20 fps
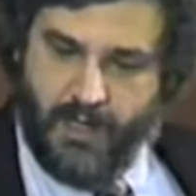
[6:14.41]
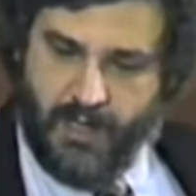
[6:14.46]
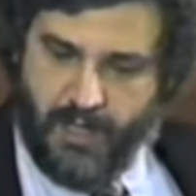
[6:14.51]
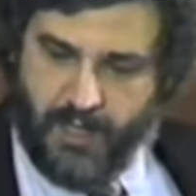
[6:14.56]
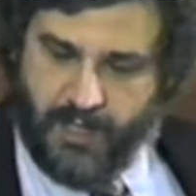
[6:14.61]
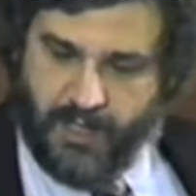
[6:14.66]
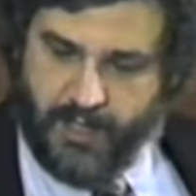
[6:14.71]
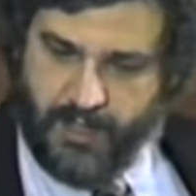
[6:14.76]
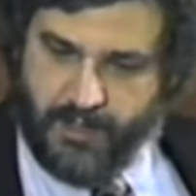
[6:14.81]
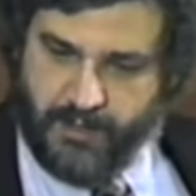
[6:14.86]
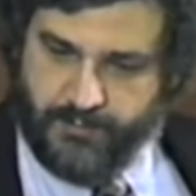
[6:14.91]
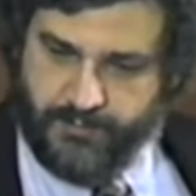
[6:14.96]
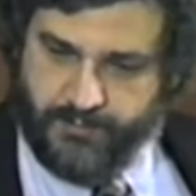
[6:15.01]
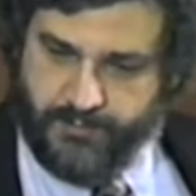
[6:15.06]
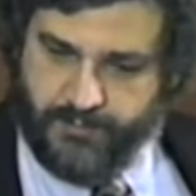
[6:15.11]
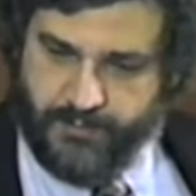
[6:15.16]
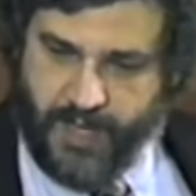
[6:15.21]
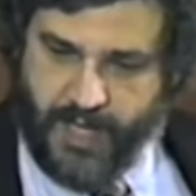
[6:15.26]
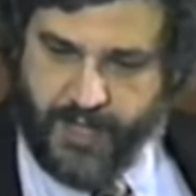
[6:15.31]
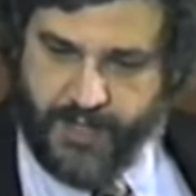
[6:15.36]

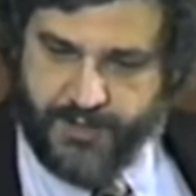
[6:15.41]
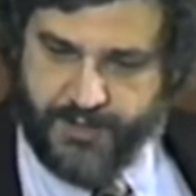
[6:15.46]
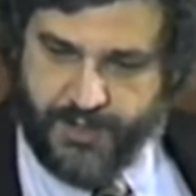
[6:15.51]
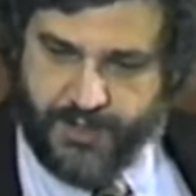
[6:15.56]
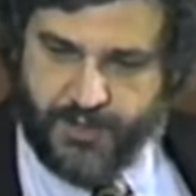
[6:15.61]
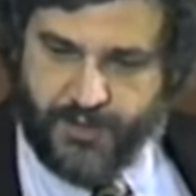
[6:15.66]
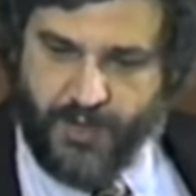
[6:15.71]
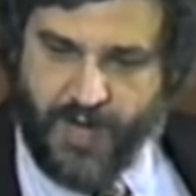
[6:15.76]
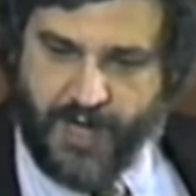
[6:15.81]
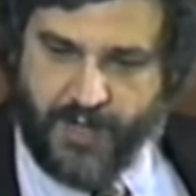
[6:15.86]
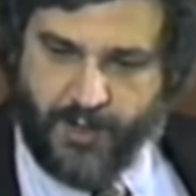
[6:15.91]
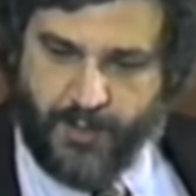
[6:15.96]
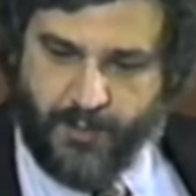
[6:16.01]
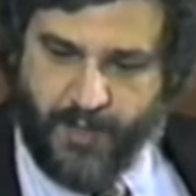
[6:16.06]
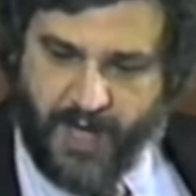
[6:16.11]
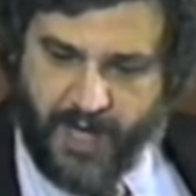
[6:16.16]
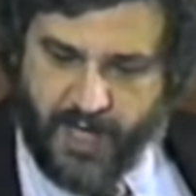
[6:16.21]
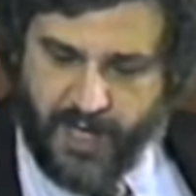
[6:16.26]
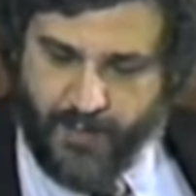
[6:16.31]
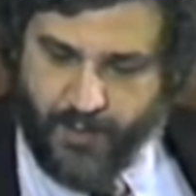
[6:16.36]
Um, and is extracted
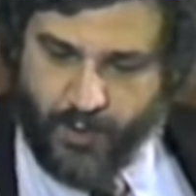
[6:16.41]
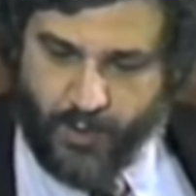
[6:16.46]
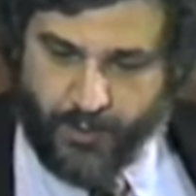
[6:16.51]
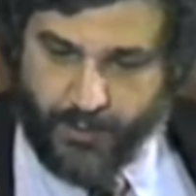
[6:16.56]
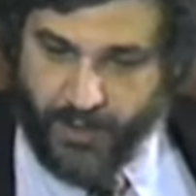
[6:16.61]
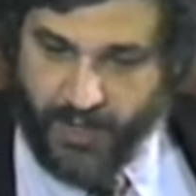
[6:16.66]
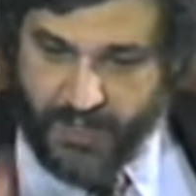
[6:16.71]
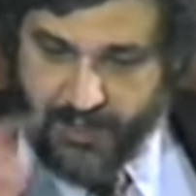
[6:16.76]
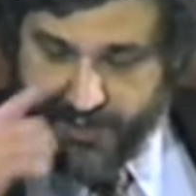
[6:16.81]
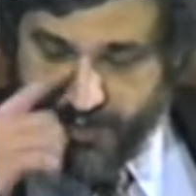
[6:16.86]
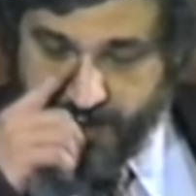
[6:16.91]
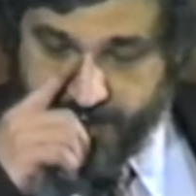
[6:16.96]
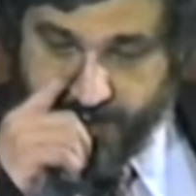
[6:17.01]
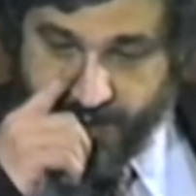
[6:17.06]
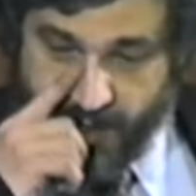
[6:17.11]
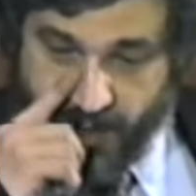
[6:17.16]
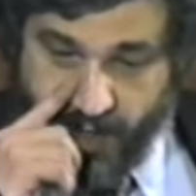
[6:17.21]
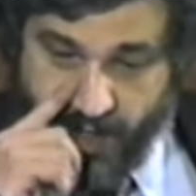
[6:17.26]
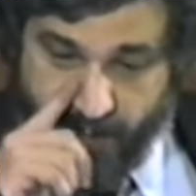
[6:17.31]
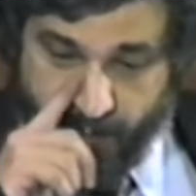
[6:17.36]
by chemical process
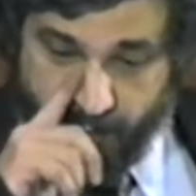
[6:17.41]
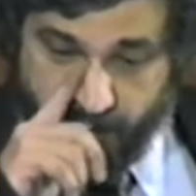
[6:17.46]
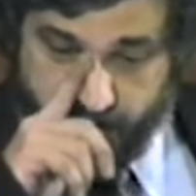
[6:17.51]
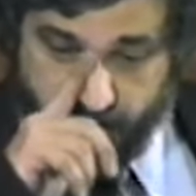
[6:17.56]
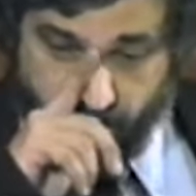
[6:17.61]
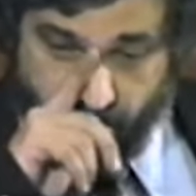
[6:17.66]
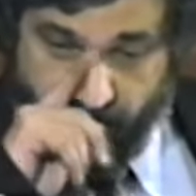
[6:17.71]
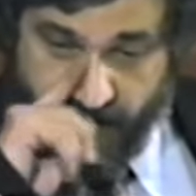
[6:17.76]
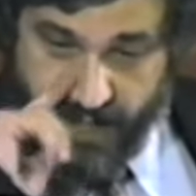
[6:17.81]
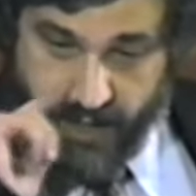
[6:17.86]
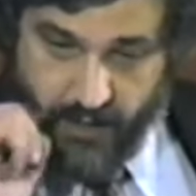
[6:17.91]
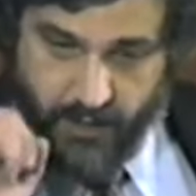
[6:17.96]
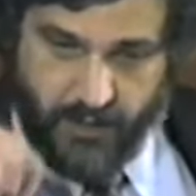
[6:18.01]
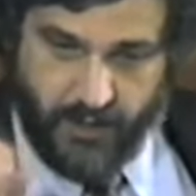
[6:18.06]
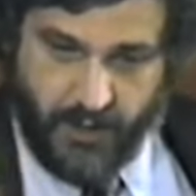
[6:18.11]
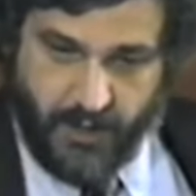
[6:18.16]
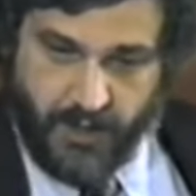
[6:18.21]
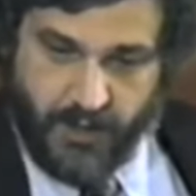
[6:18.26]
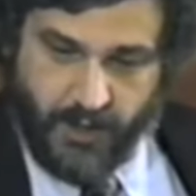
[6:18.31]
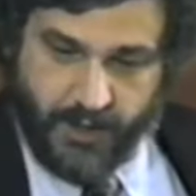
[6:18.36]
in a laboratory
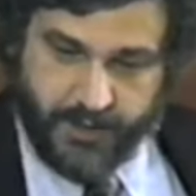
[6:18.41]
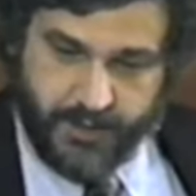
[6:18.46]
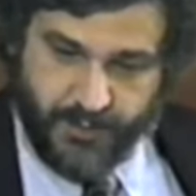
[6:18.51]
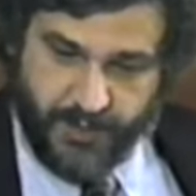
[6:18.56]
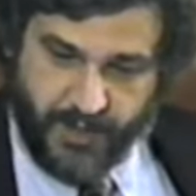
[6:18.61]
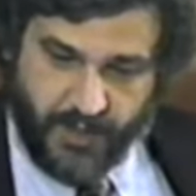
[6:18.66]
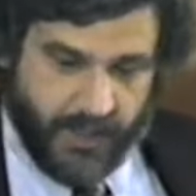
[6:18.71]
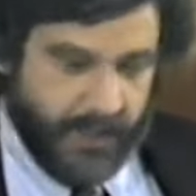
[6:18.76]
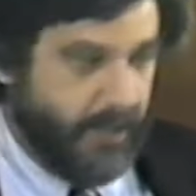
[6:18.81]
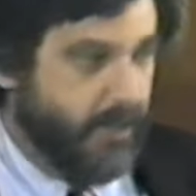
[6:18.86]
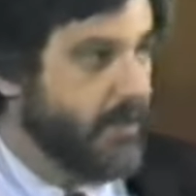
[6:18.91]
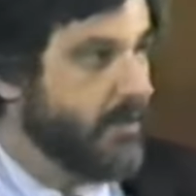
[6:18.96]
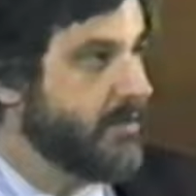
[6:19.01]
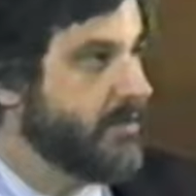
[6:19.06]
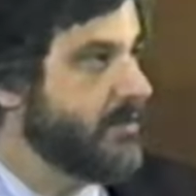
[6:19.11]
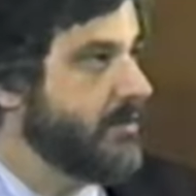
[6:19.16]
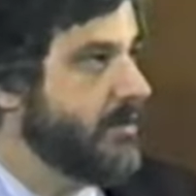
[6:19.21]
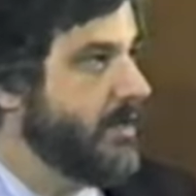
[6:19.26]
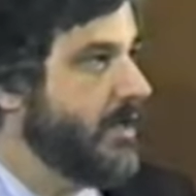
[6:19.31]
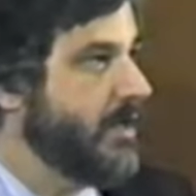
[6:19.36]
and ultimately
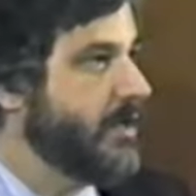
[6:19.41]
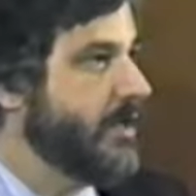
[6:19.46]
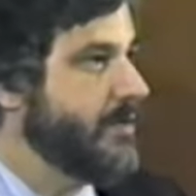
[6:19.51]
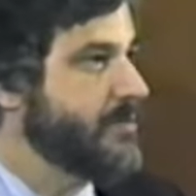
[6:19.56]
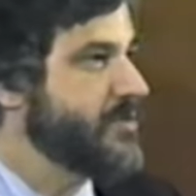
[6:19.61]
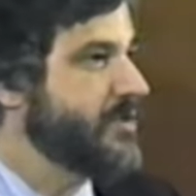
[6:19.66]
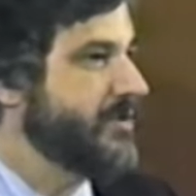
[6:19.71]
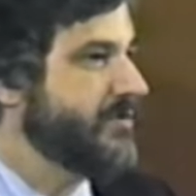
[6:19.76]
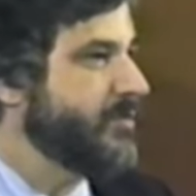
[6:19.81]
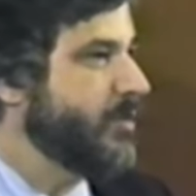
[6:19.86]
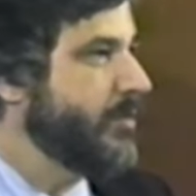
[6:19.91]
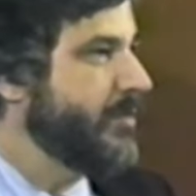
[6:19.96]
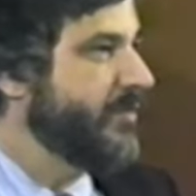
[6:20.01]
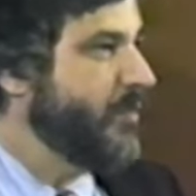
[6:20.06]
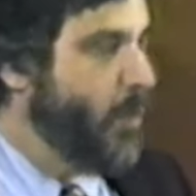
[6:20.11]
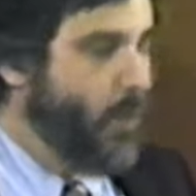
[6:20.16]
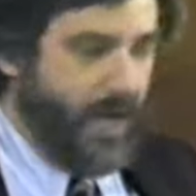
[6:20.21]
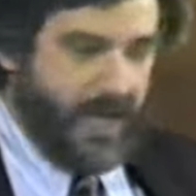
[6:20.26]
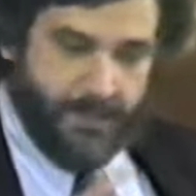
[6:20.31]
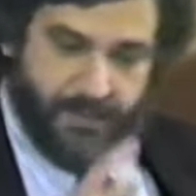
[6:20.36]
uh, comes in the form of
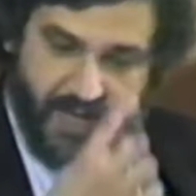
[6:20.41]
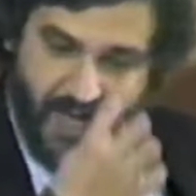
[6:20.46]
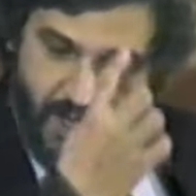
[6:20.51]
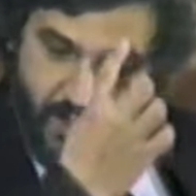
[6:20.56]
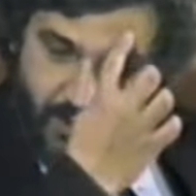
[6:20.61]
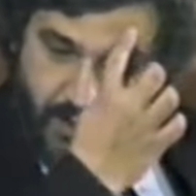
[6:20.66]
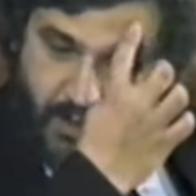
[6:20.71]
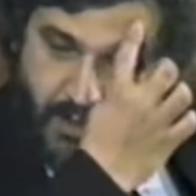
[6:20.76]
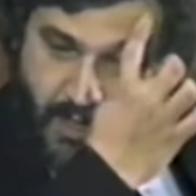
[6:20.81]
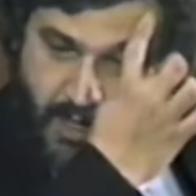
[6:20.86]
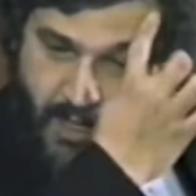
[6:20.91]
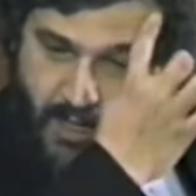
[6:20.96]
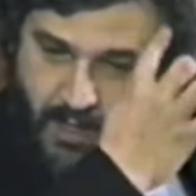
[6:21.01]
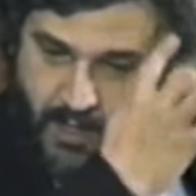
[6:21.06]
a white powder